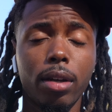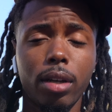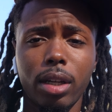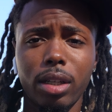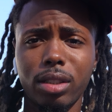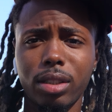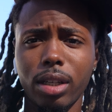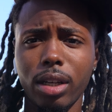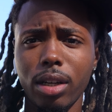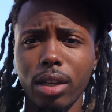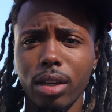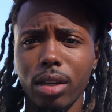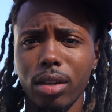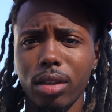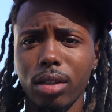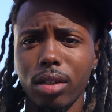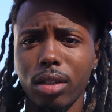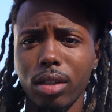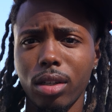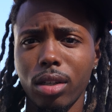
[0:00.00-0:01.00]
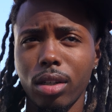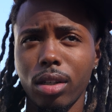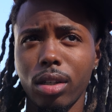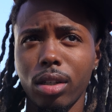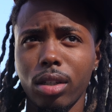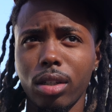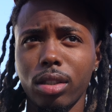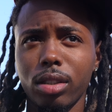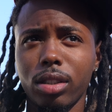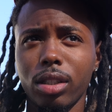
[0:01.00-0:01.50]
They said
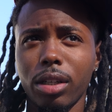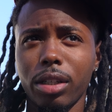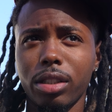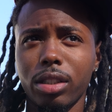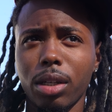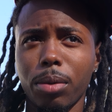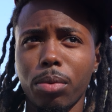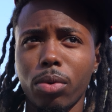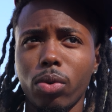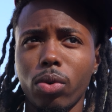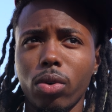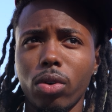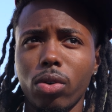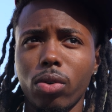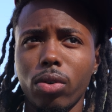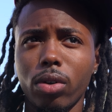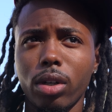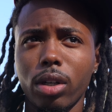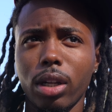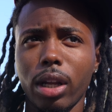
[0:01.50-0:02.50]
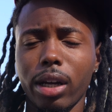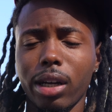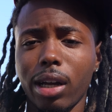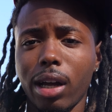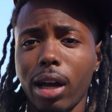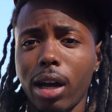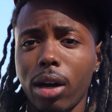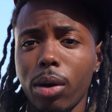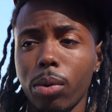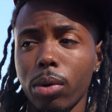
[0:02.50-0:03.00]
it's something going on in like an
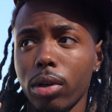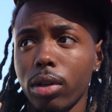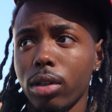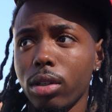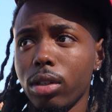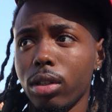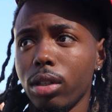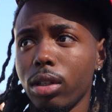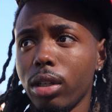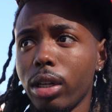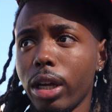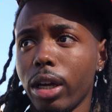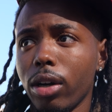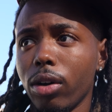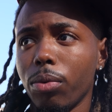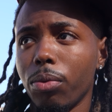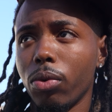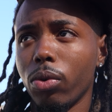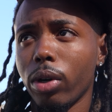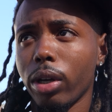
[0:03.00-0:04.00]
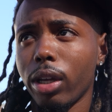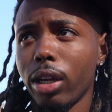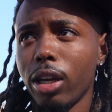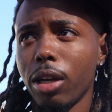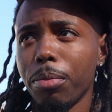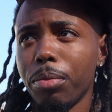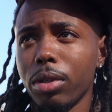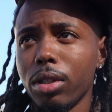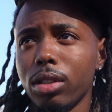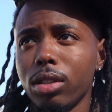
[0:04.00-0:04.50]
hour down on the
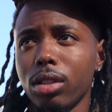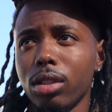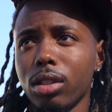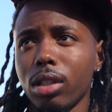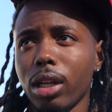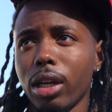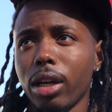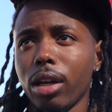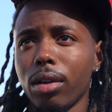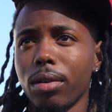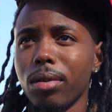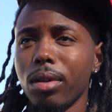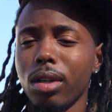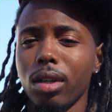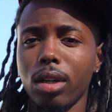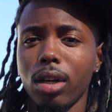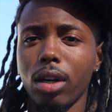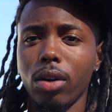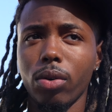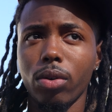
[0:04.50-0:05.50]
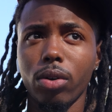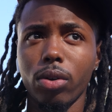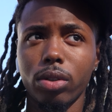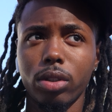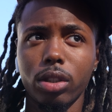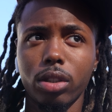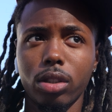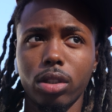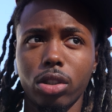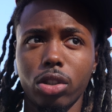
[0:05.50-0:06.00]
campus. It's like I don't know, it's
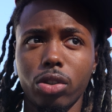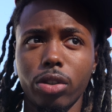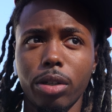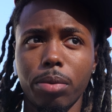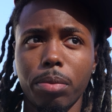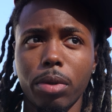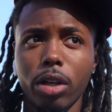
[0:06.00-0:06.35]
just a strip.